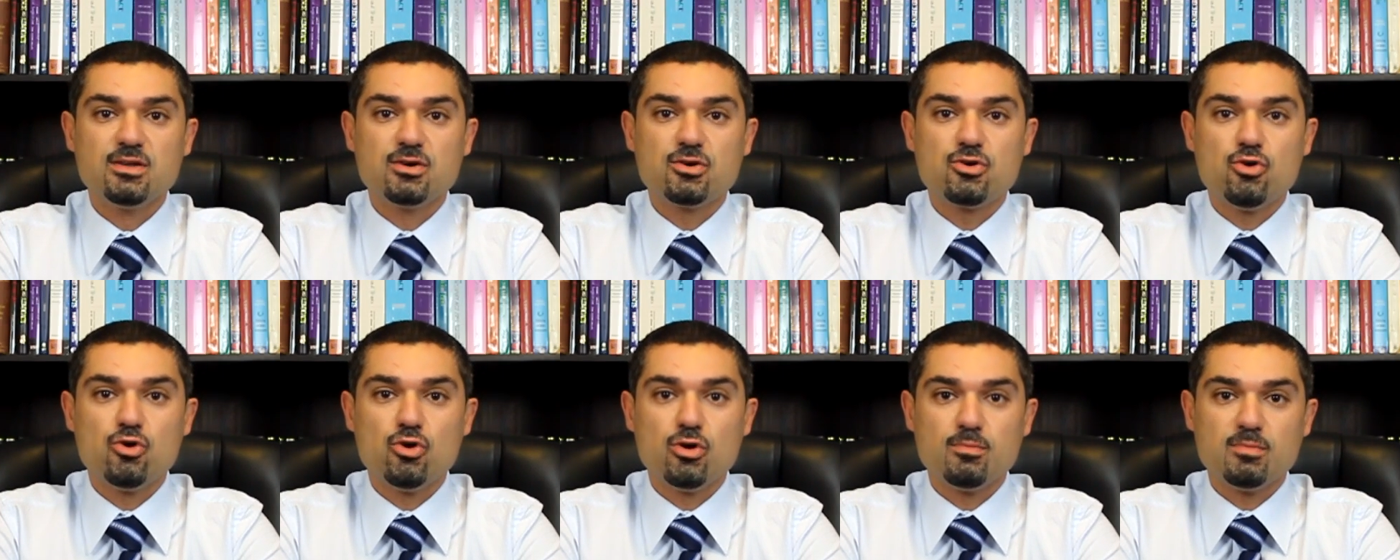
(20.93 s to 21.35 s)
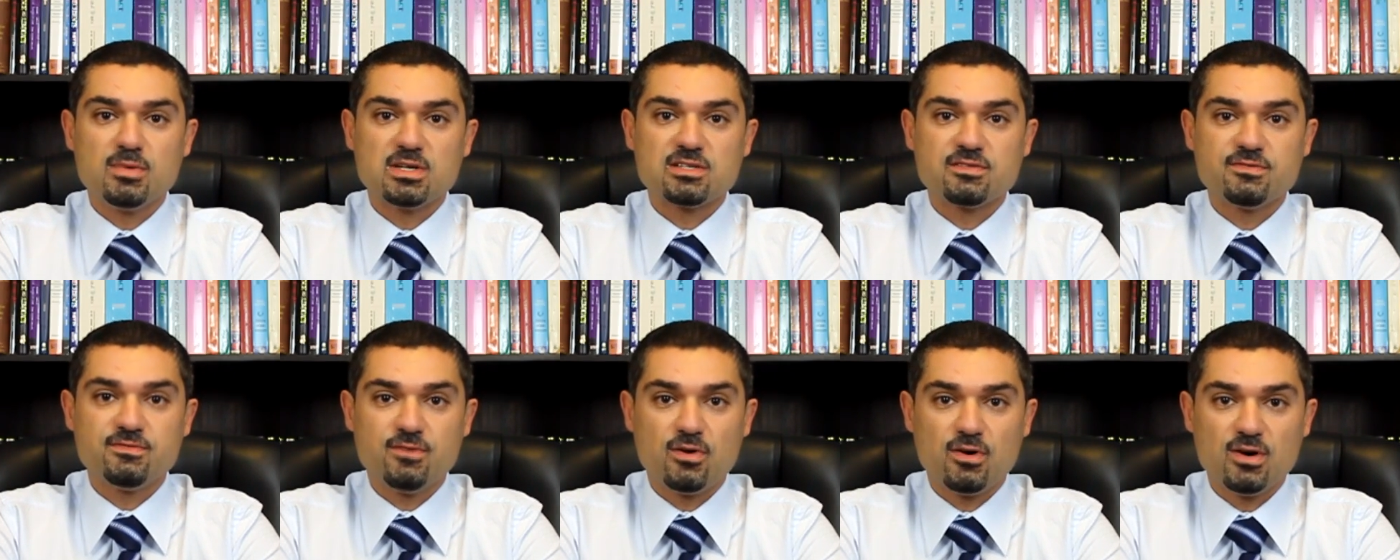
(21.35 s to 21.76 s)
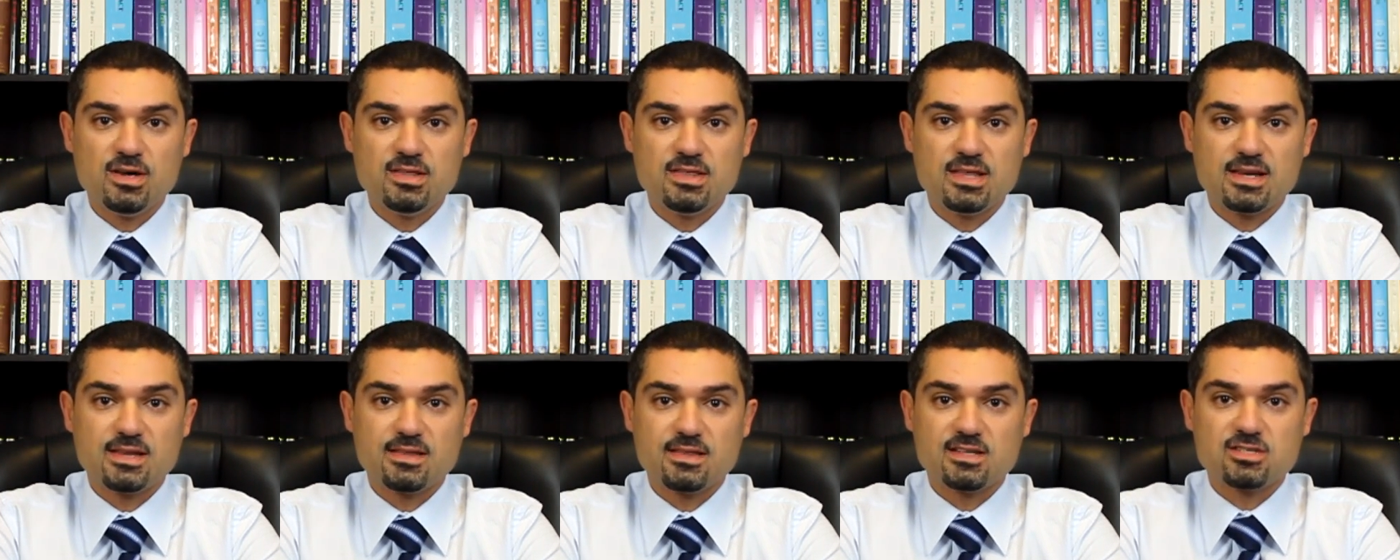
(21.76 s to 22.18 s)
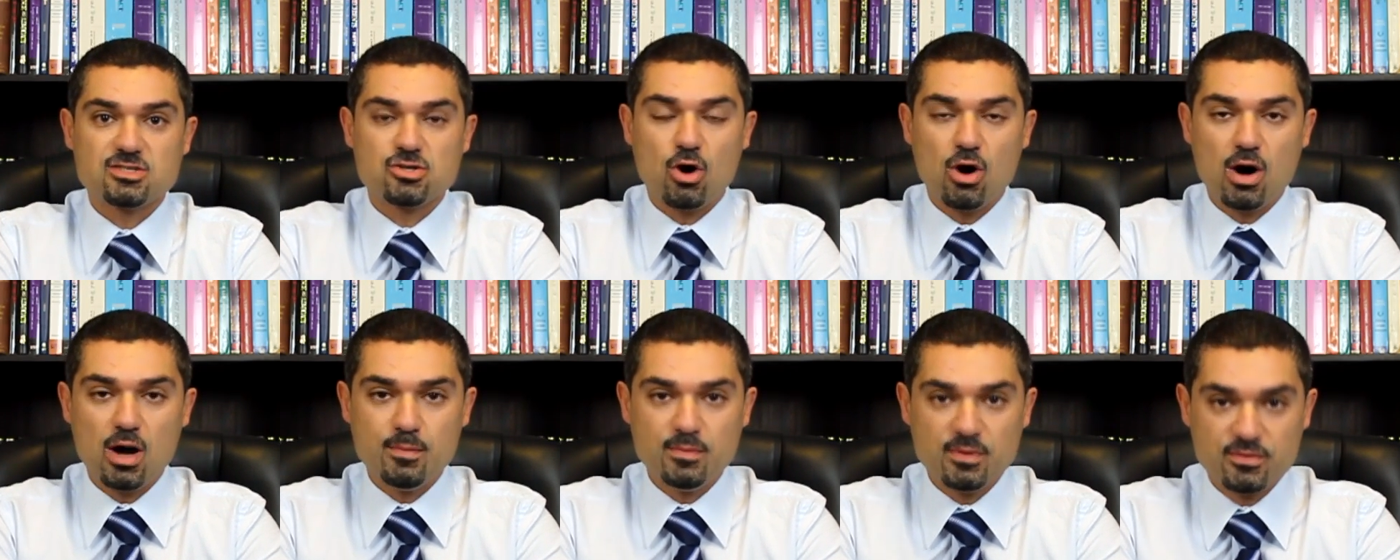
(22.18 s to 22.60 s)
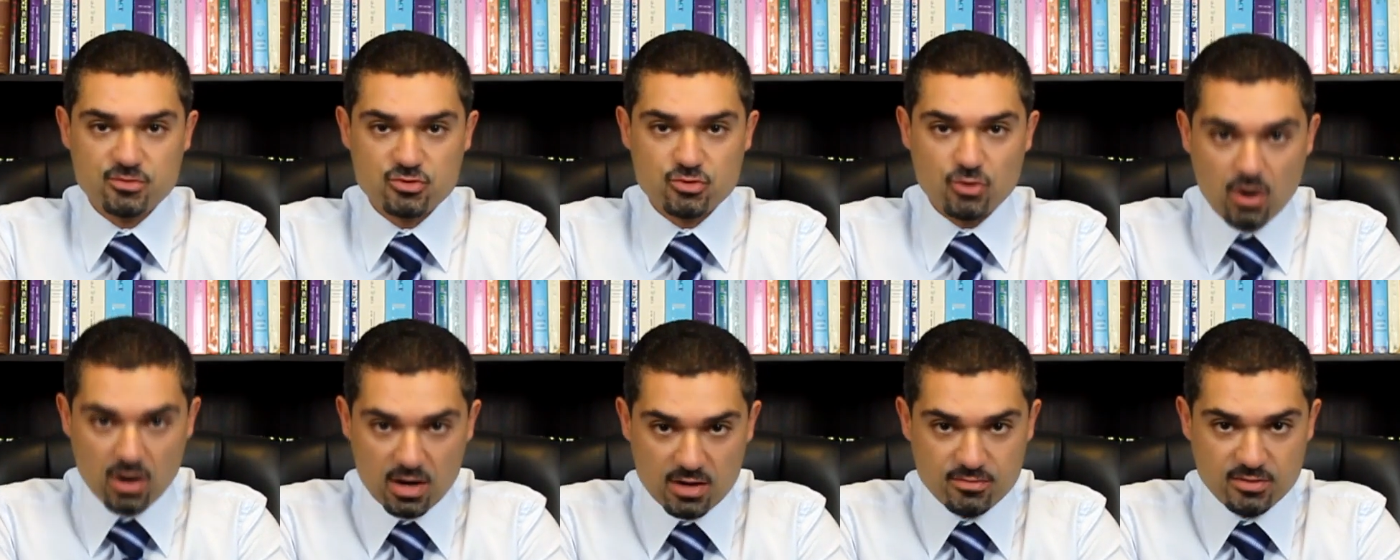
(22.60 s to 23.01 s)
the court must find that at the time of
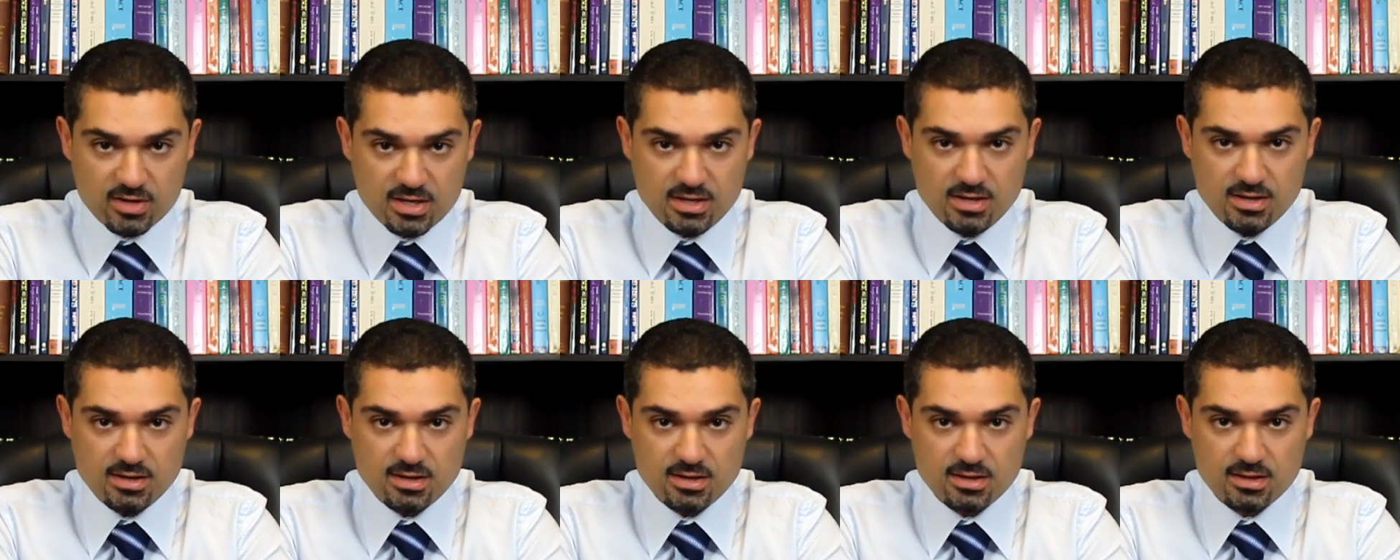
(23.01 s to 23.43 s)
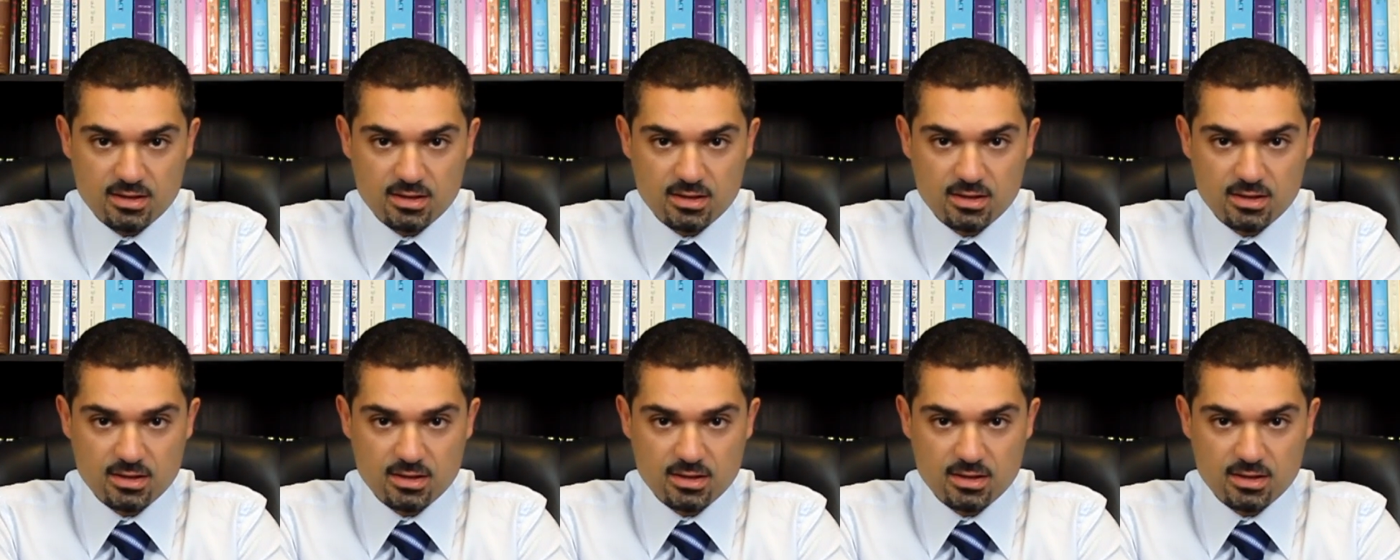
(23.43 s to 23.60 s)
driving,